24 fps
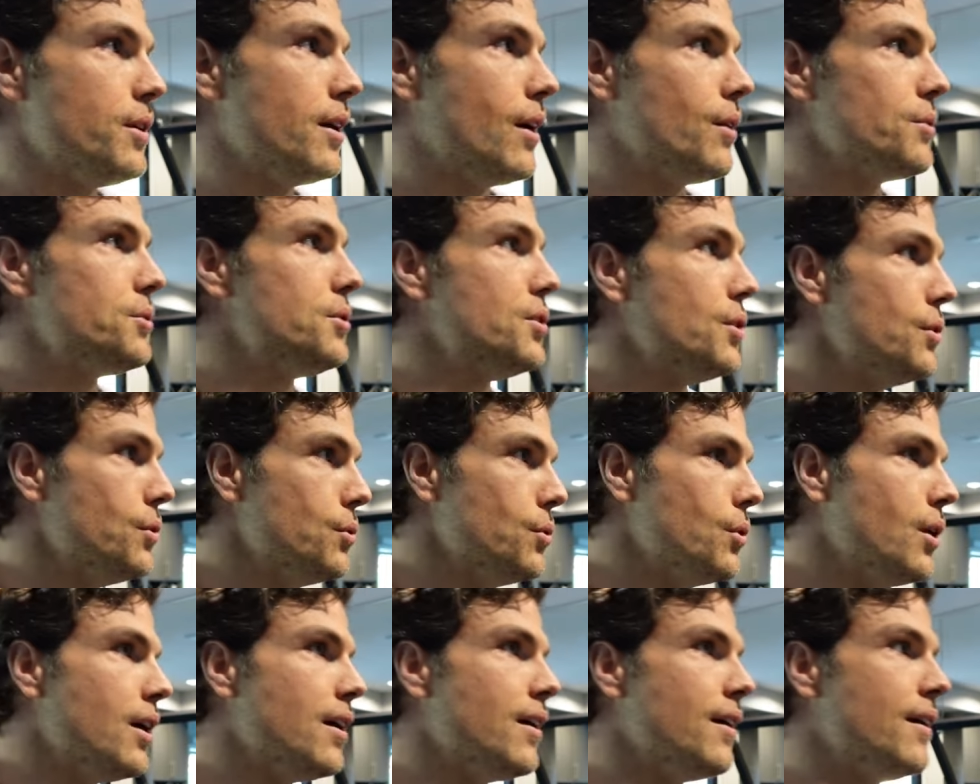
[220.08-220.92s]
go
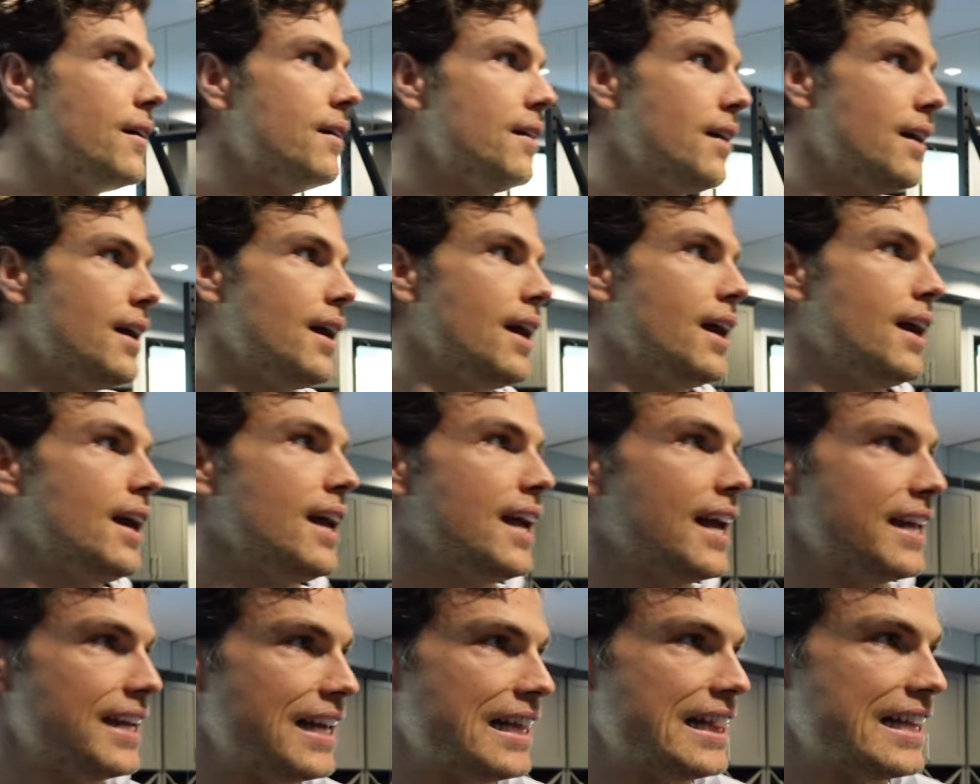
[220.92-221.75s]
to
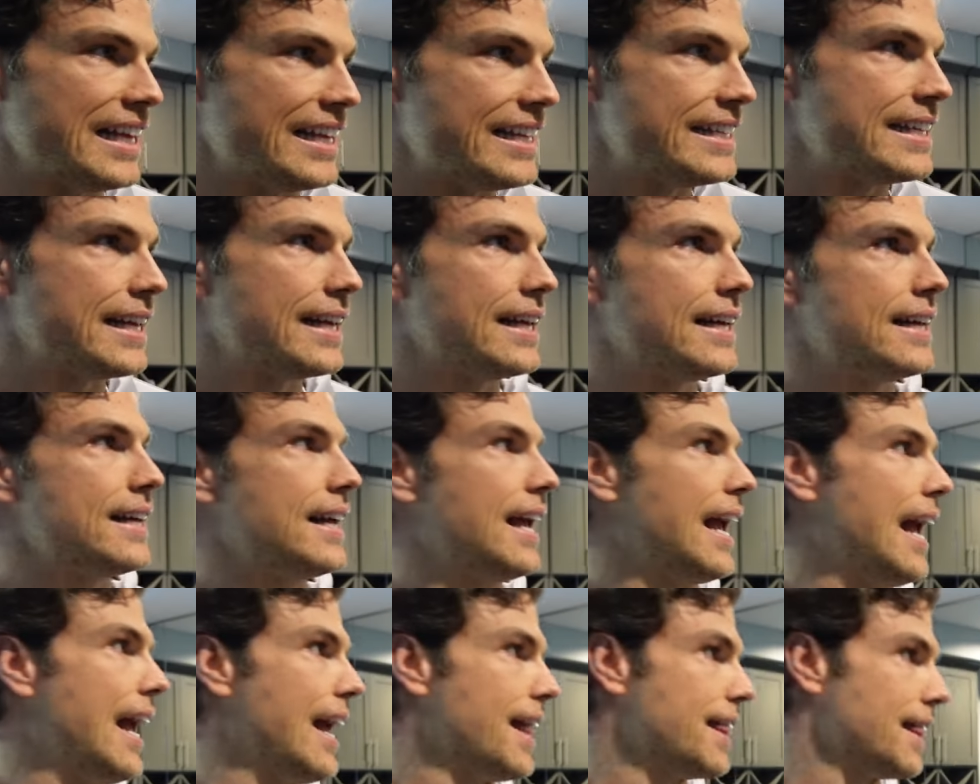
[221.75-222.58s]
an elite
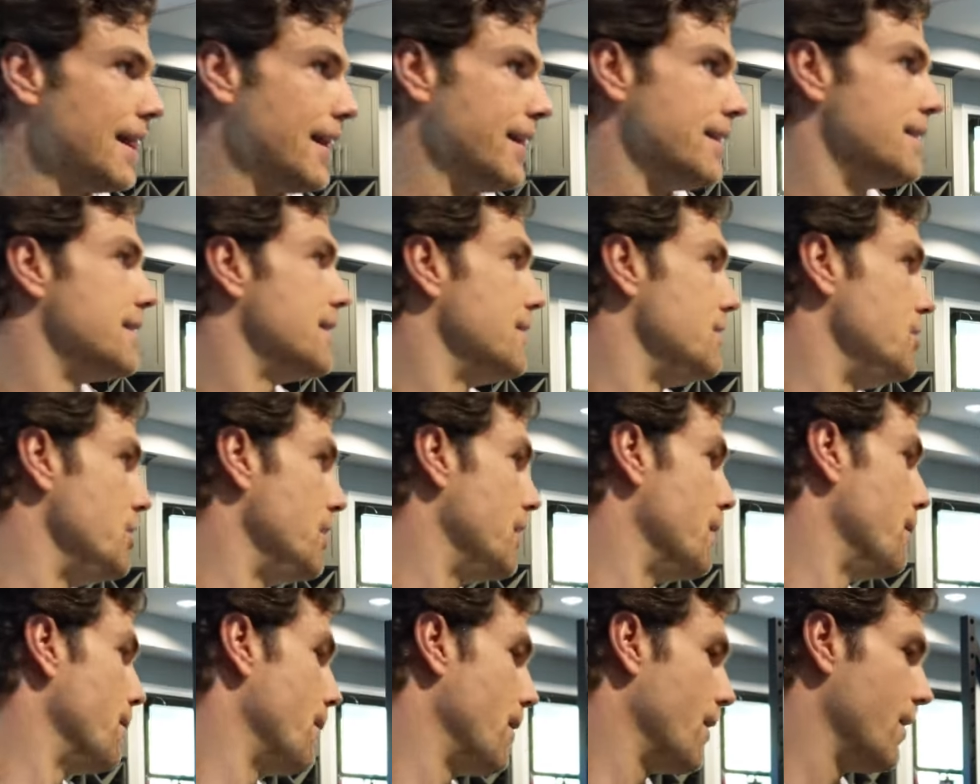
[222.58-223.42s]
athlete's
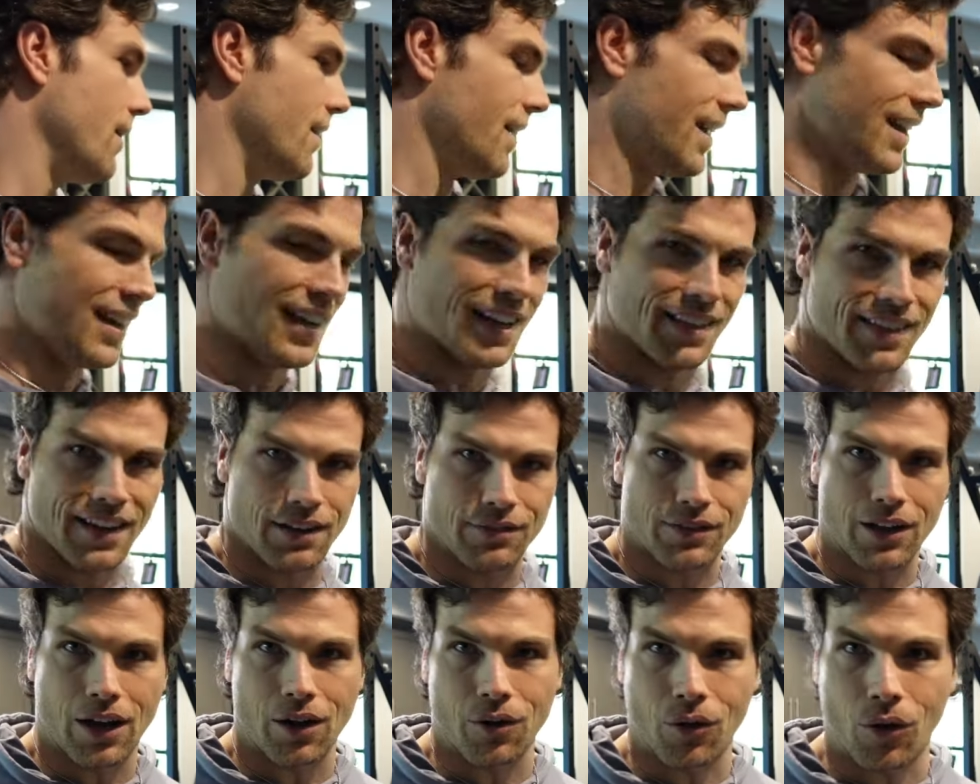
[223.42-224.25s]
gym and
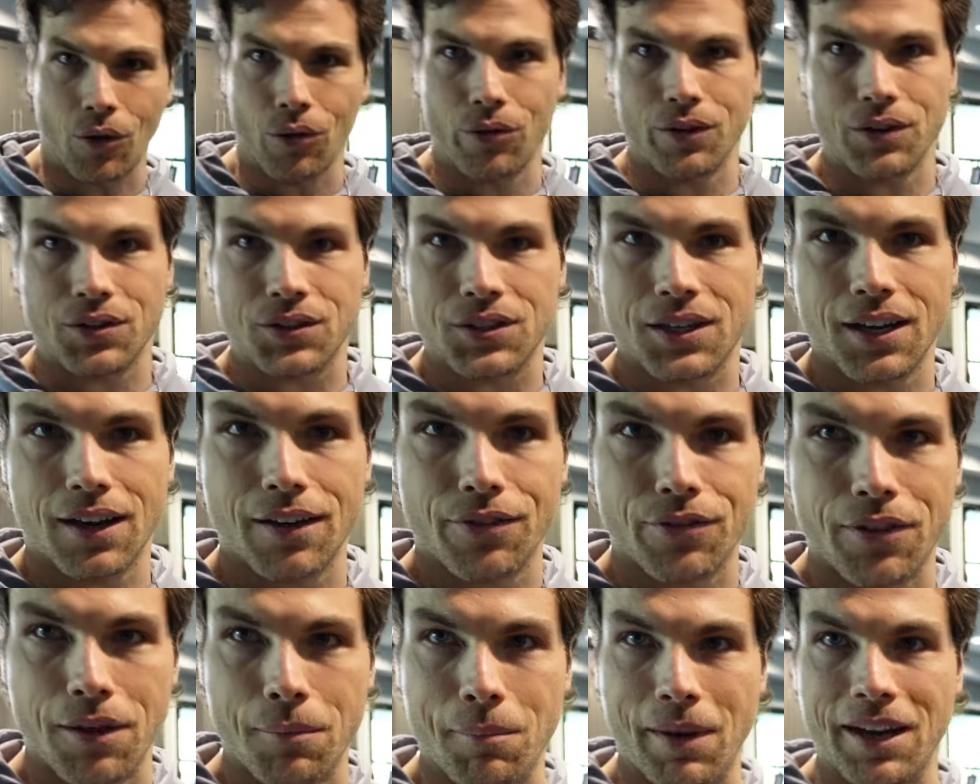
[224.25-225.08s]
they've got all this
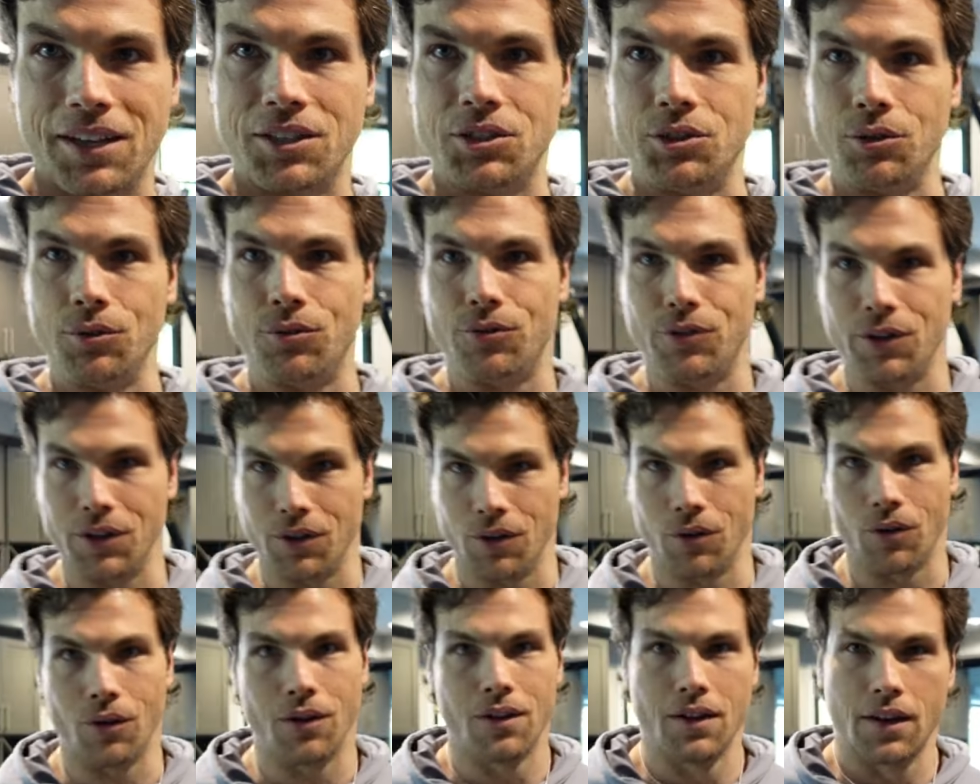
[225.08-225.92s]
stuff that makes you
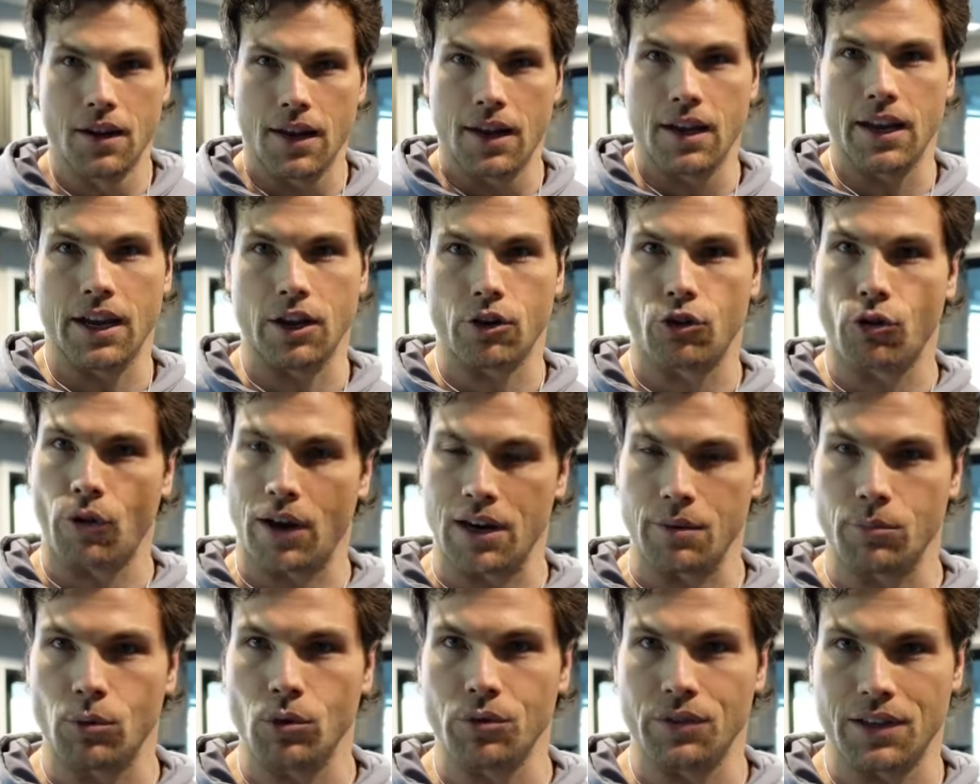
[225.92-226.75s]
feel
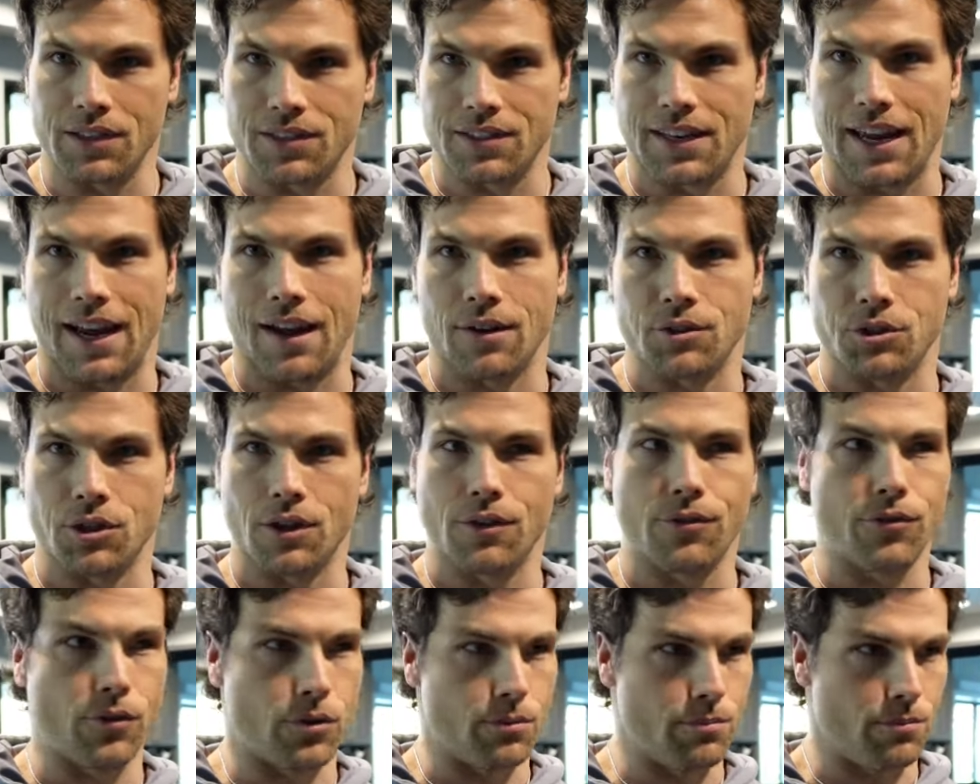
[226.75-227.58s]
incredible nostalgia
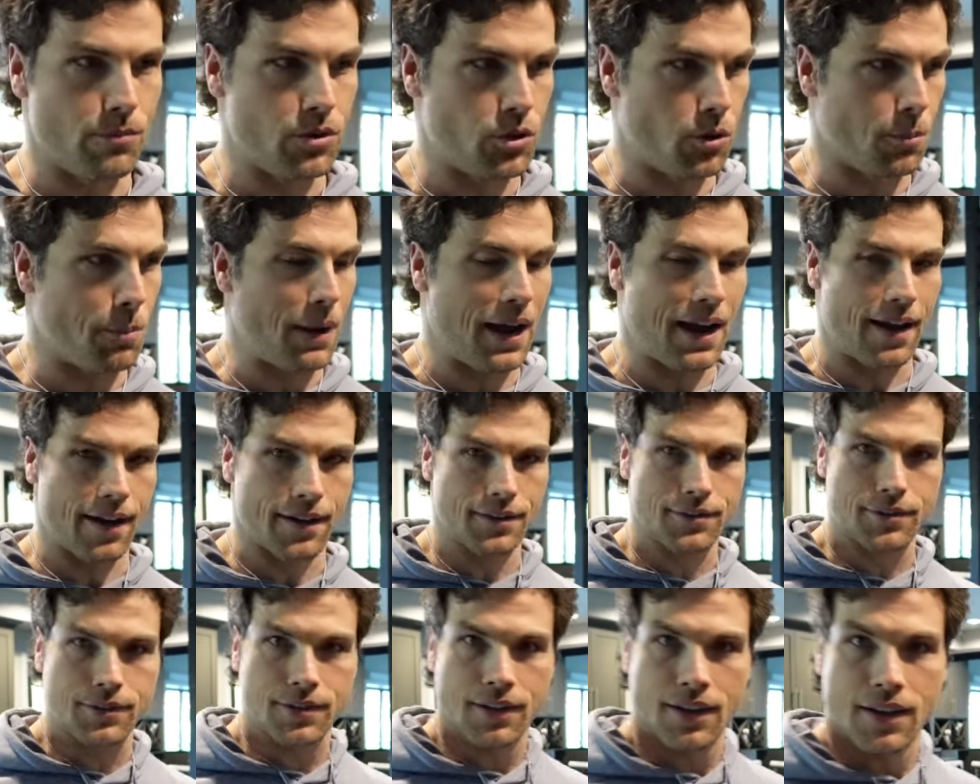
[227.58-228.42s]
for your
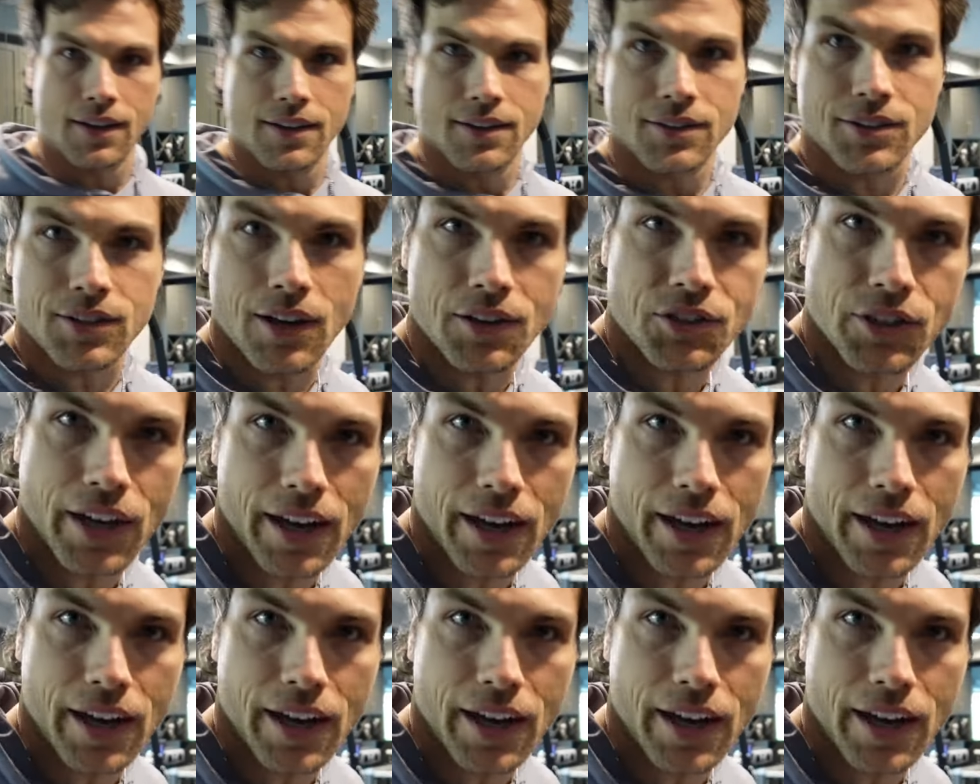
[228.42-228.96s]
past, such